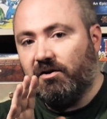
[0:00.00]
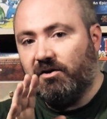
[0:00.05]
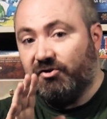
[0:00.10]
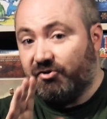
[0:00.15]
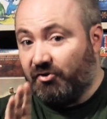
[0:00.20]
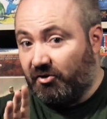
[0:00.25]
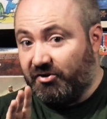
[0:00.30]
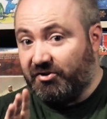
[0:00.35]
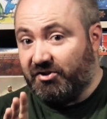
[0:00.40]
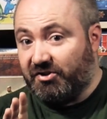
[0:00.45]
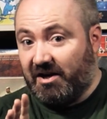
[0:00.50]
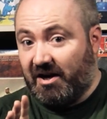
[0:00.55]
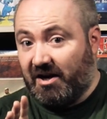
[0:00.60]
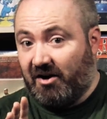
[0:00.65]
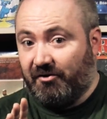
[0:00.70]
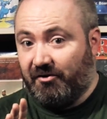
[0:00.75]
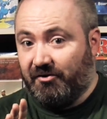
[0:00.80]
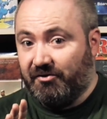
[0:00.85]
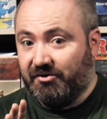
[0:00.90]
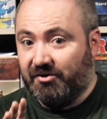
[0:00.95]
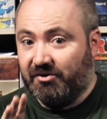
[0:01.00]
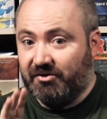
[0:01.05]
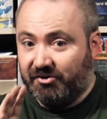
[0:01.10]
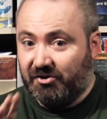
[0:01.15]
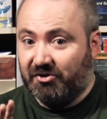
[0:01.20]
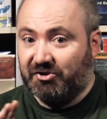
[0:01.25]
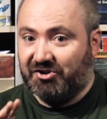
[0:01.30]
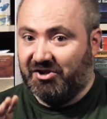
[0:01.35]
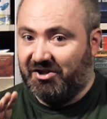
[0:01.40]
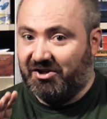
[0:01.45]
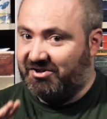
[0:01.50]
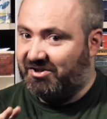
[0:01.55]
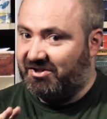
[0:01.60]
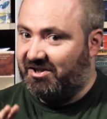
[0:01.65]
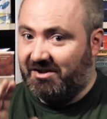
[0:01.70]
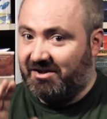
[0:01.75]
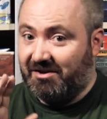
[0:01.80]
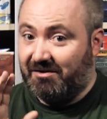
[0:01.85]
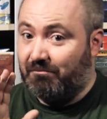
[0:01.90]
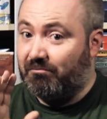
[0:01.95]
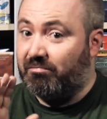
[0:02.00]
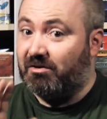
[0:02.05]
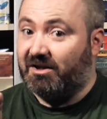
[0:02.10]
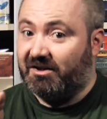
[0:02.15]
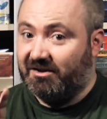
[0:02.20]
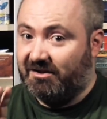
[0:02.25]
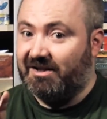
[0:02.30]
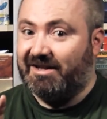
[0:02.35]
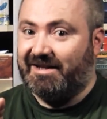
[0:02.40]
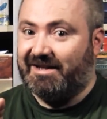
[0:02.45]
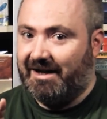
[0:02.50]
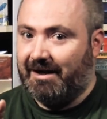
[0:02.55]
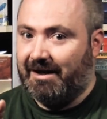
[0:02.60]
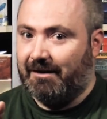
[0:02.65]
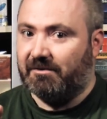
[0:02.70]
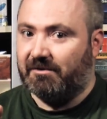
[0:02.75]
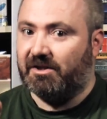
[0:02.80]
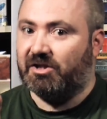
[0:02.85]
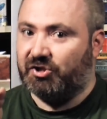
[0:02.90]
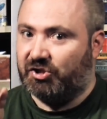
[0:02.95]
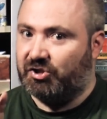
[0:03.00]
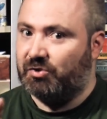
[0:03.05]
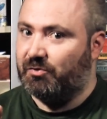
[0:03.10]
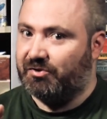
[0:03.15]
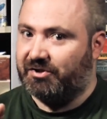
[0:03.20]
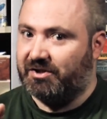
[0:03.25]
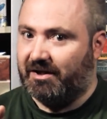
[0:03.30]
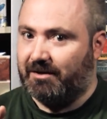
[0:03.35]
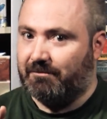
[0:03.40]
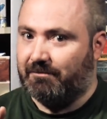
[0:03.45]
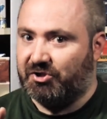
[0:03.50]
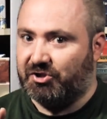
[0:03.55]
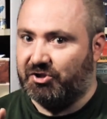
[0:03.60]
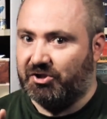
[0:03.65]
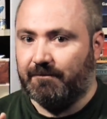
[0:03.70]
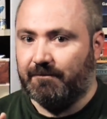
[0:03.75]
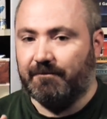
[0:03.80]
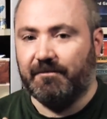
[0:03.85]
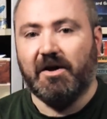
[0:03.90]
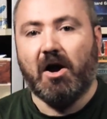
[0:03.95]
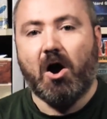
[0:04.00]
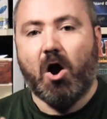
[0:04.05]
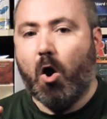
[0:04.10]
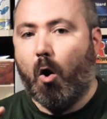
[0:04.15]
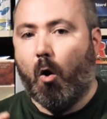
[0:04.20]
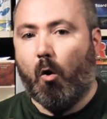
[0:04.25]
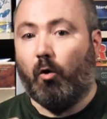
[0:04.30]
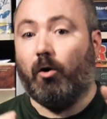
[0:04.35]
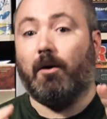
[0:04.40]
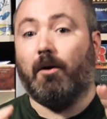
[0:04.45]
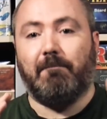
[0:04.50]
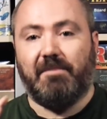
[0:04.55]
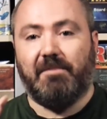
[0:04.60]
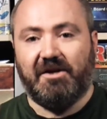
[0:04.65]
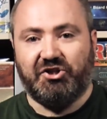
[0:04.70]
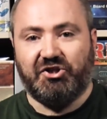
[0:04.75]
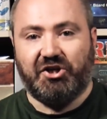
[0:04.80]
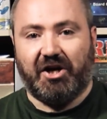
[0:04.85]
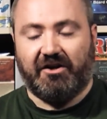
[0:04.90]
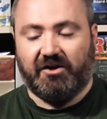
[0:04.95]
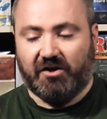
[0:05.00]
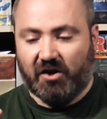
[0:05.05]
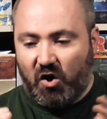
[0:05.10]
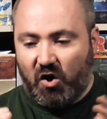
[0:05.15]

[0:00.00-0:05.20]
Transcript: Certain scenarios, such as the brilliantly named Suicide Mission or Beachhead,